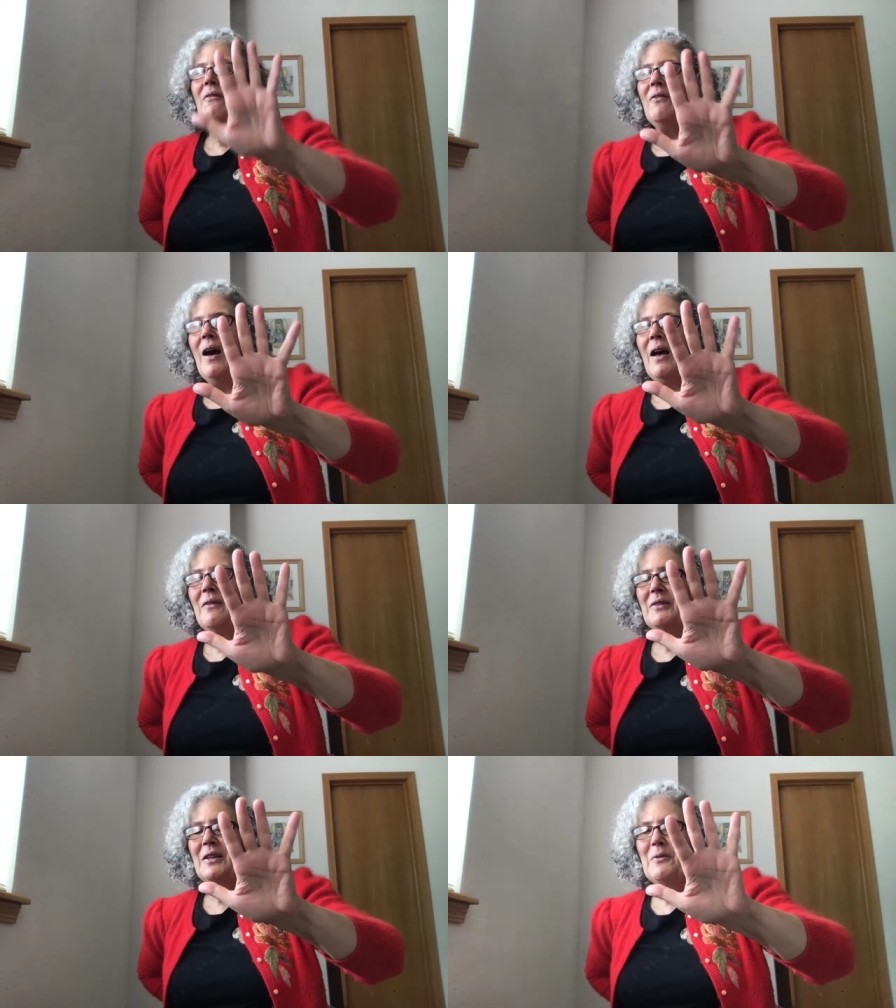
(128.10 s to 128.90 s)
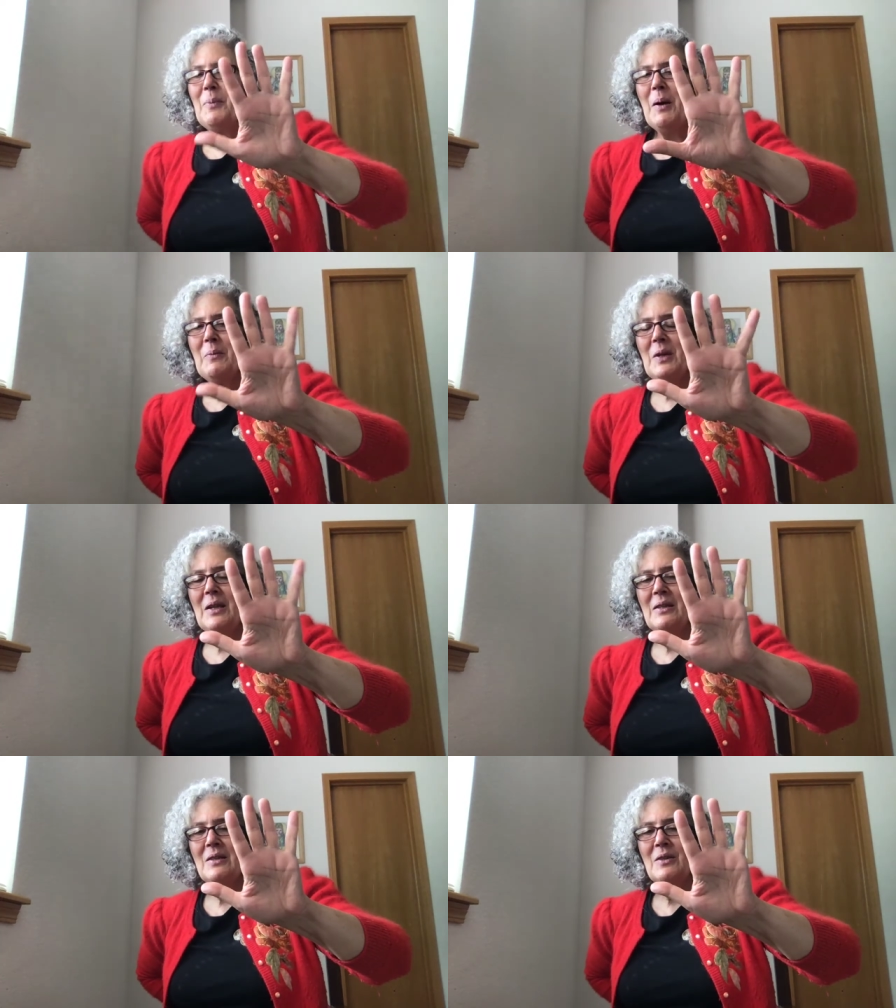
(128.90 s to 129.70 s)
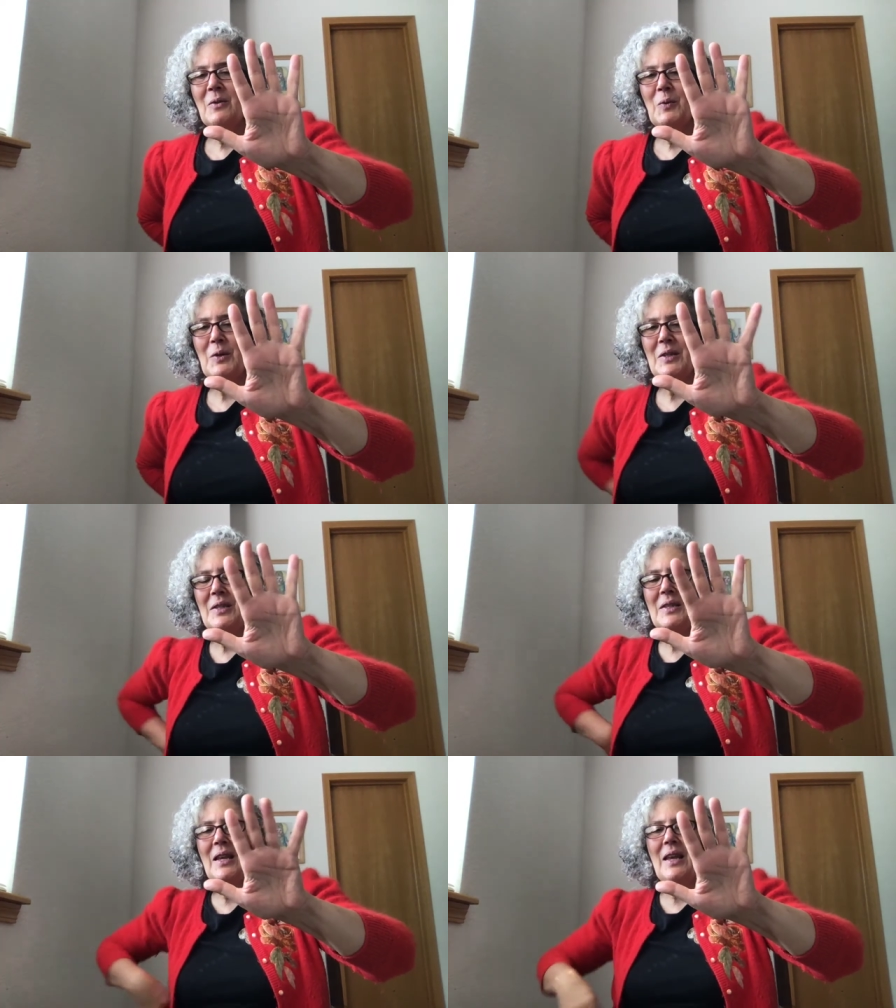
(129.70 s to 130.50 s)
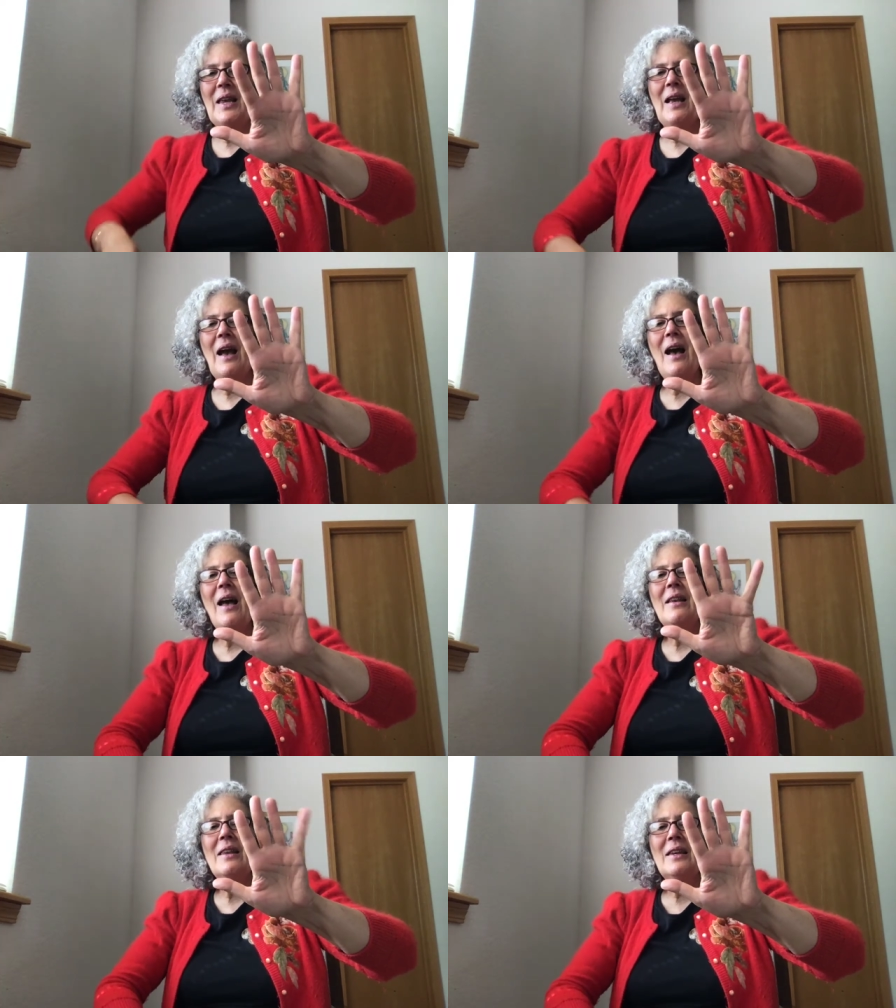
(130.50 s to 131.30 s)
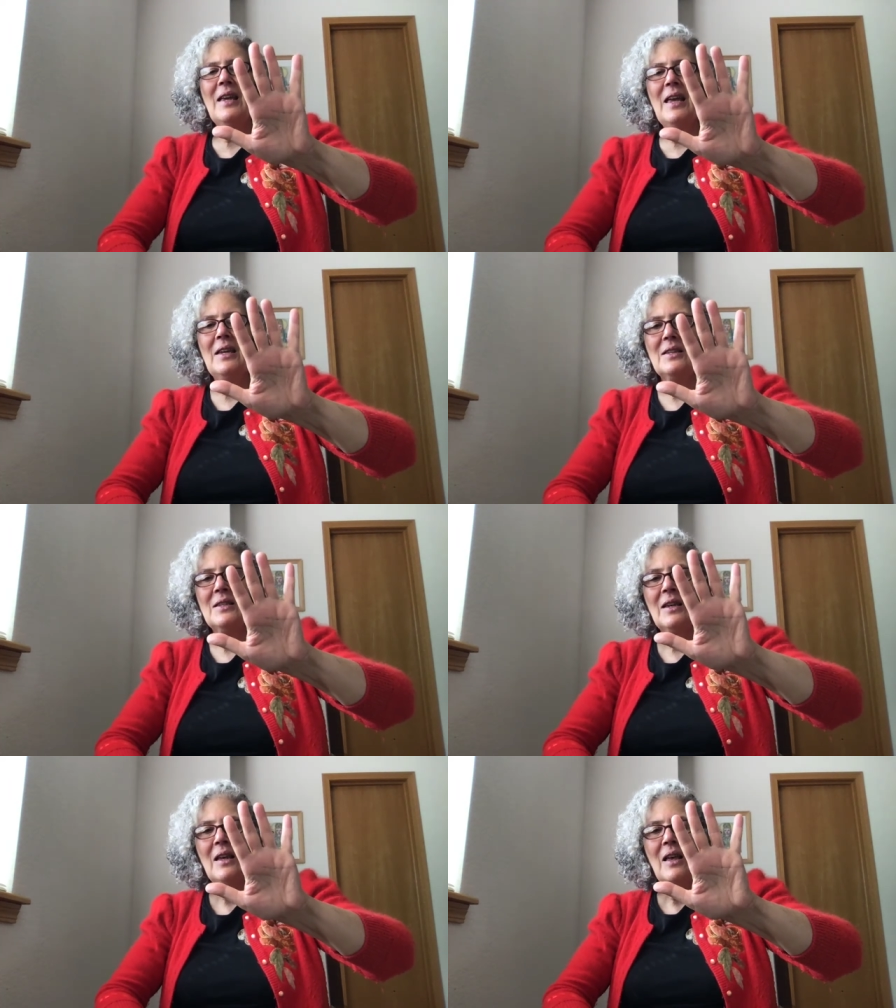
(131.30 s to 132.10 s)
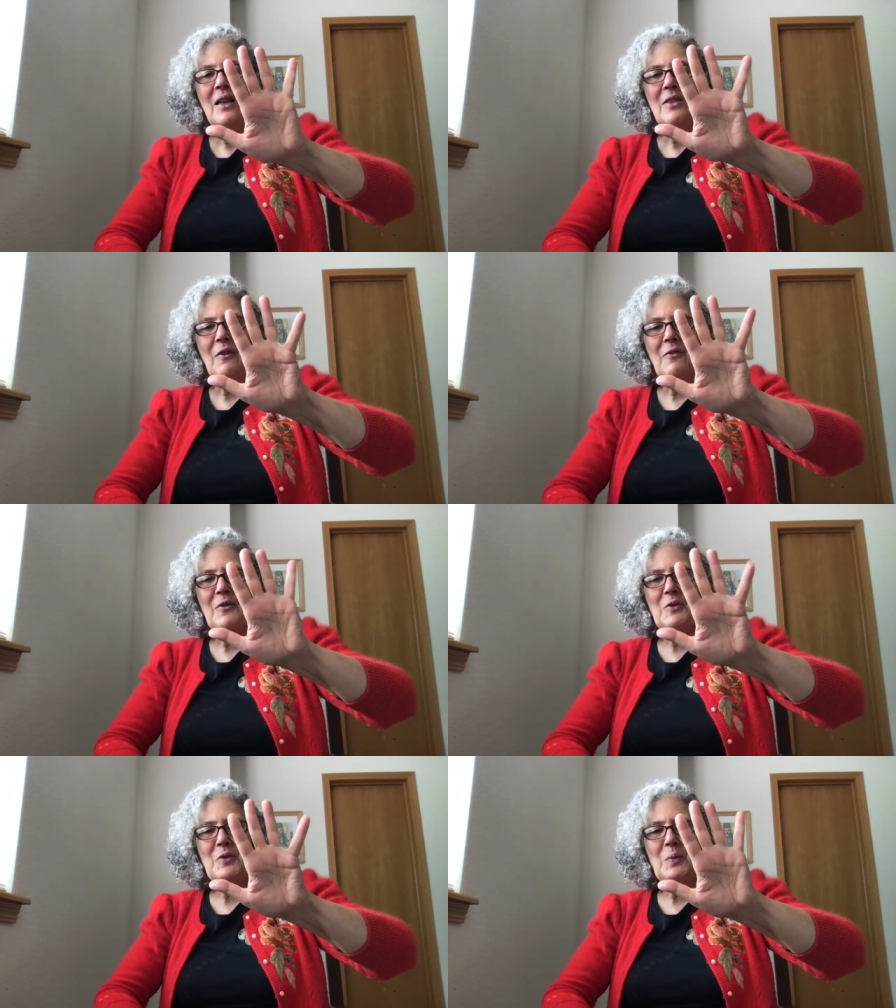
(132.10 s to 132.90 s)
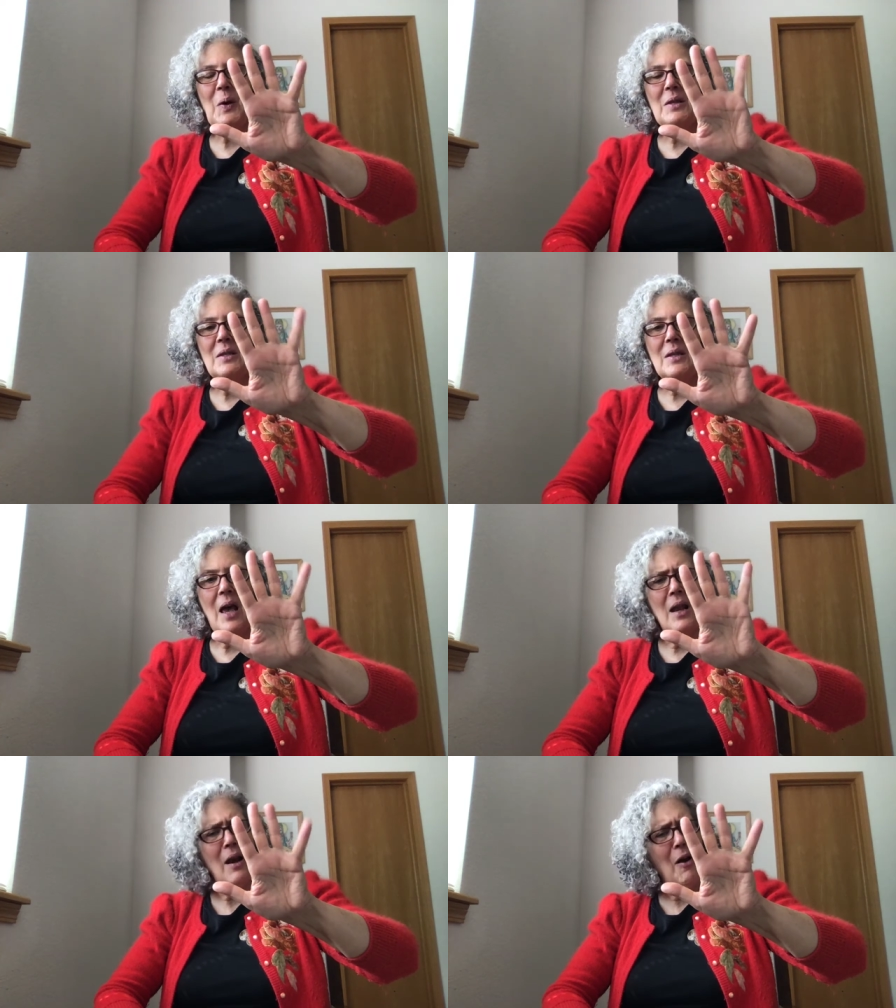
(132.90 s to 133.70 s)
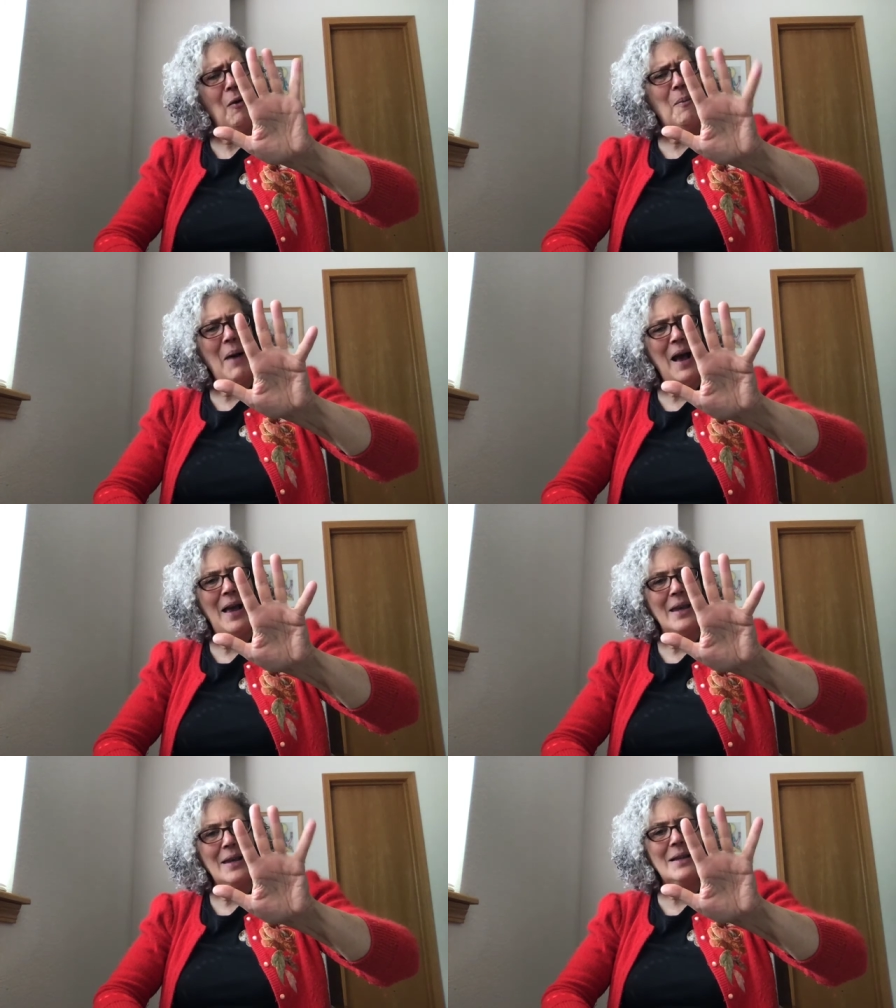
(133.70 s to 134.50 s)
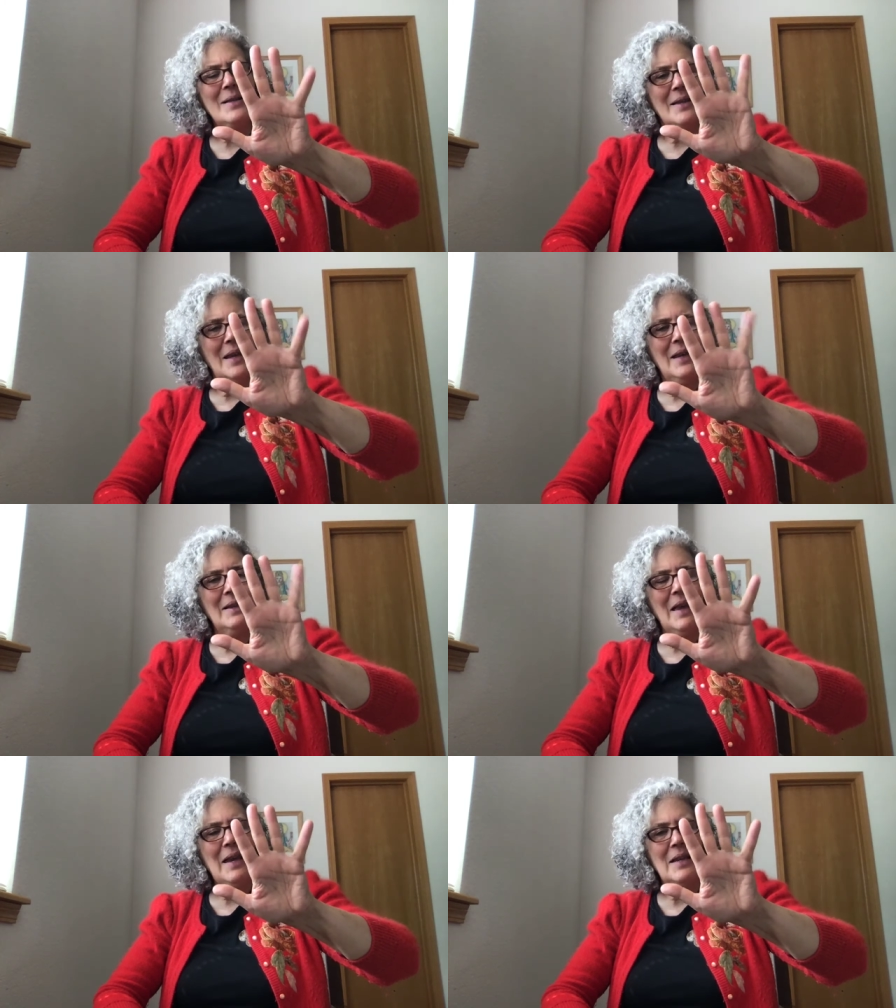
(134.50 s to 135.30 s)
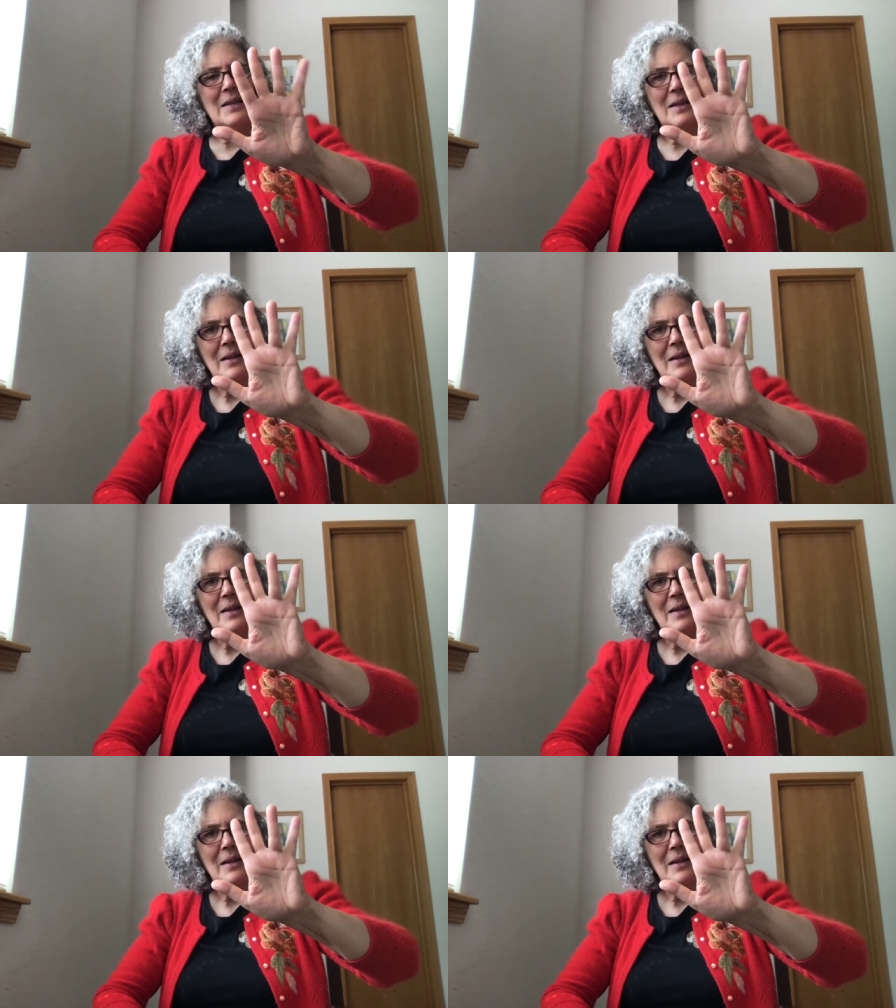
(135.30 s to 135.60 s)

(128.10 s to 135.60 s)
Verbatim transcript: 5 little pumpkins were sitting on the gate. The first one said, "Oh my, it's getting late."